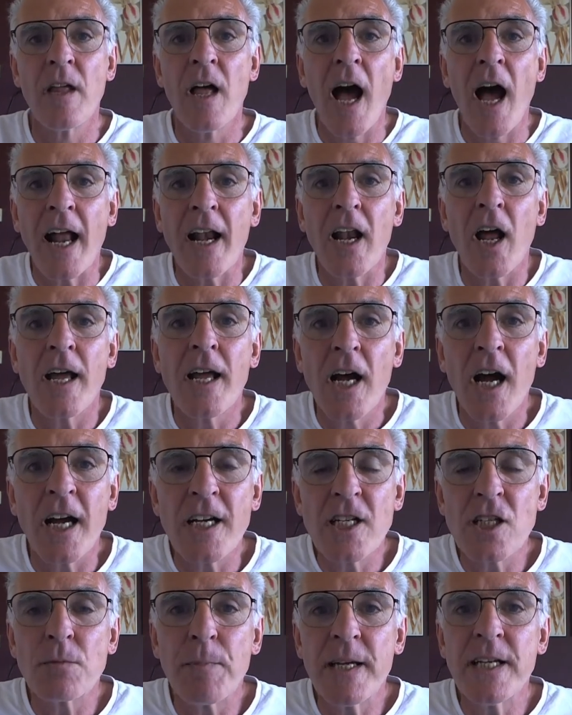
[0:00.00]
And I
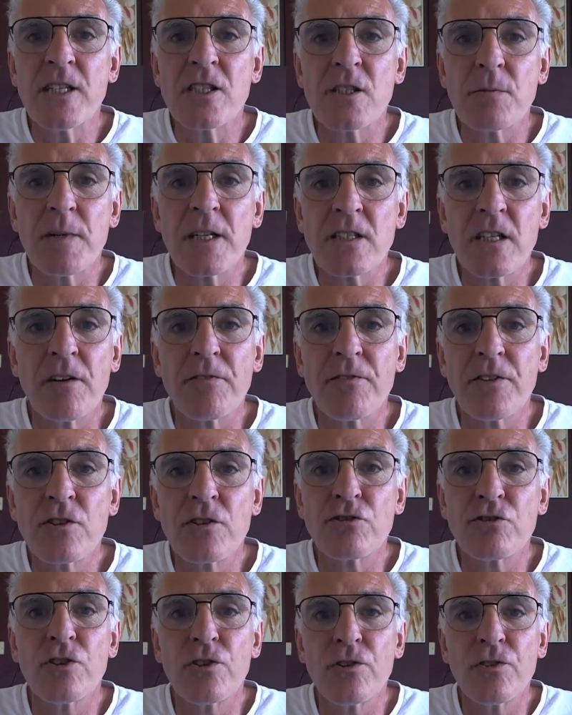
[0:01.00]
speak to myself the
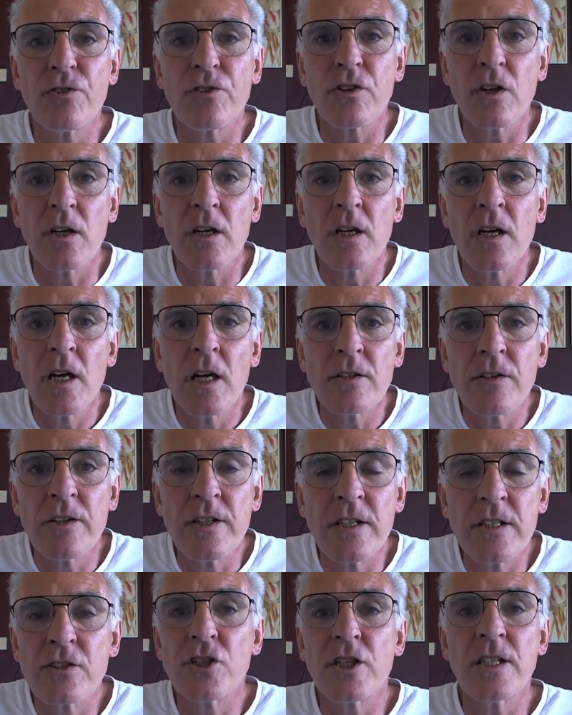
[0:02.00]
truth
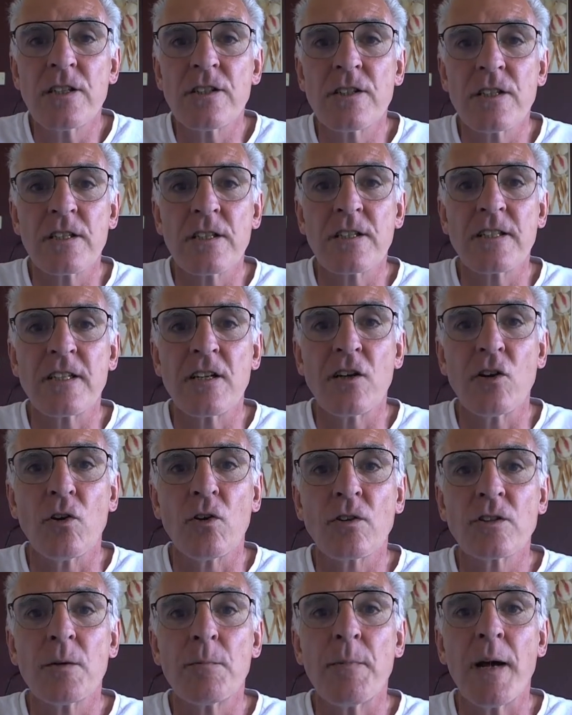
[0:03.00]
that Jesus
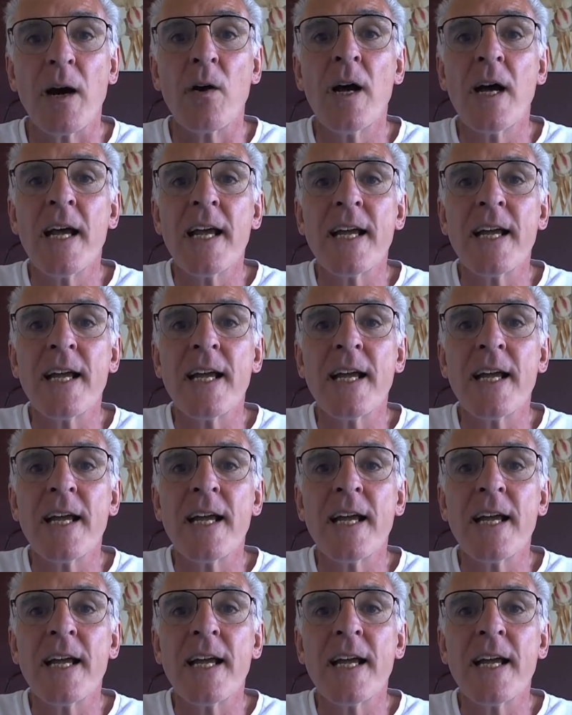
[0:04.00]
talked about.